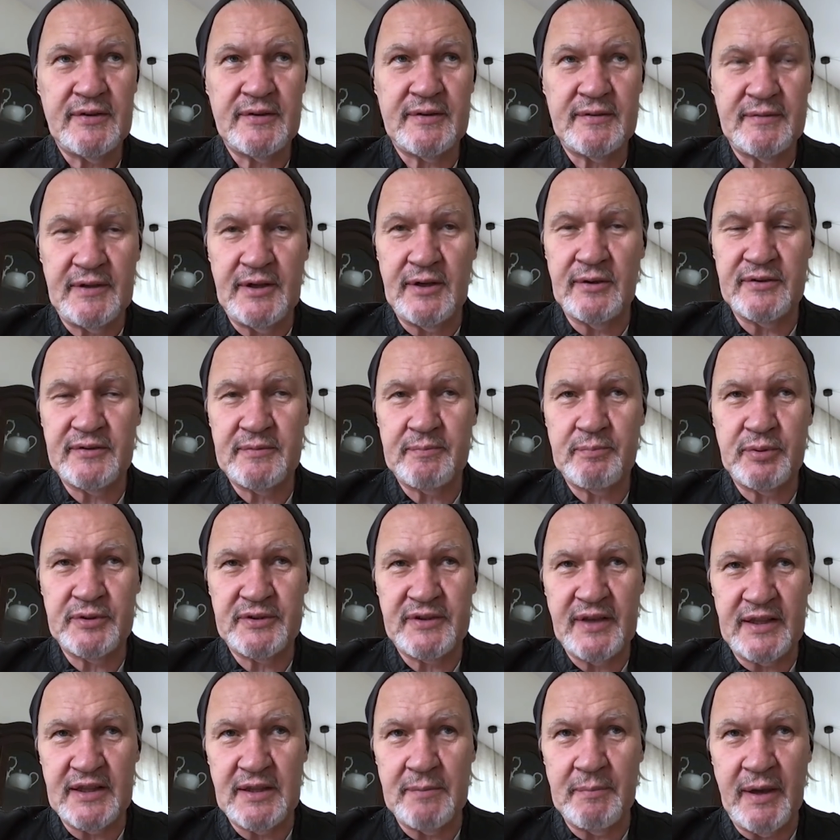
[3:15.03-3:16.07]
you know,
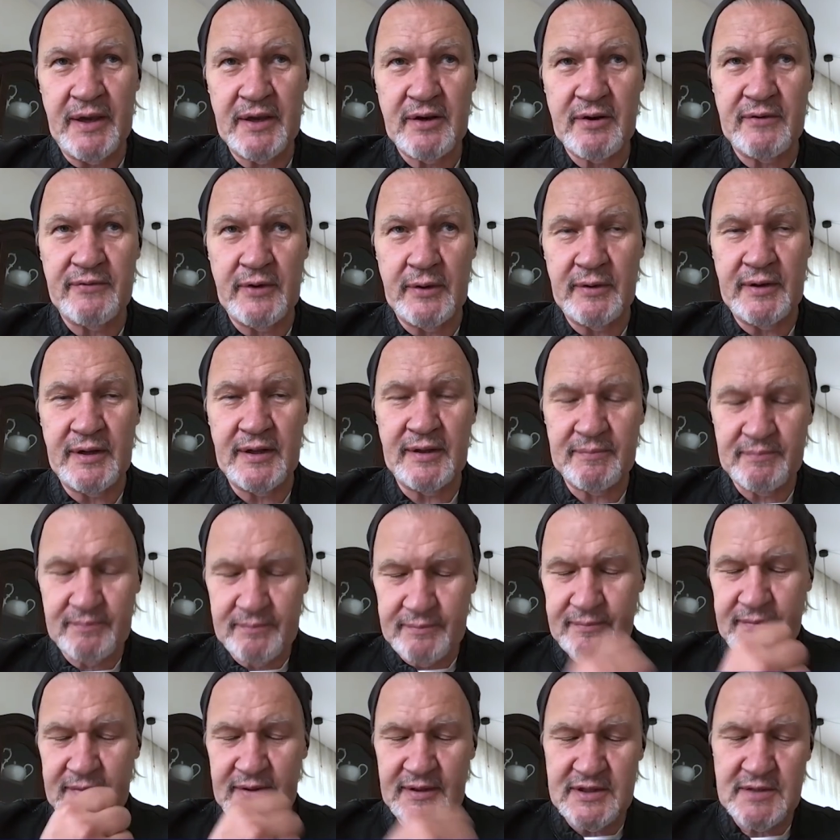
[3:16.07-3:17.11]
take the microphone out
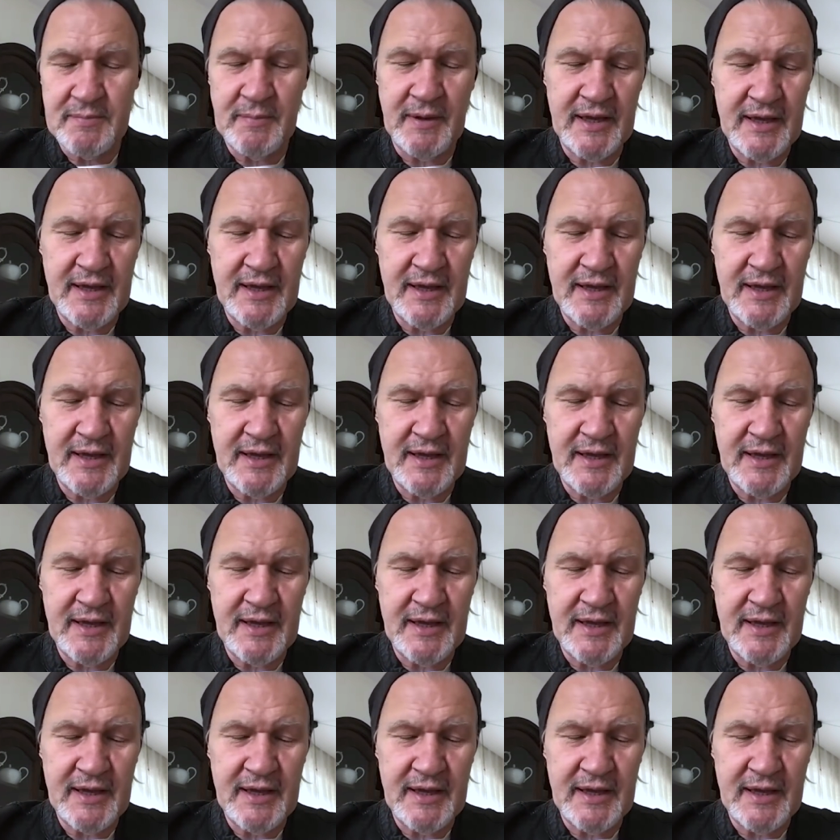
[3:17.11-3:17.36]
into my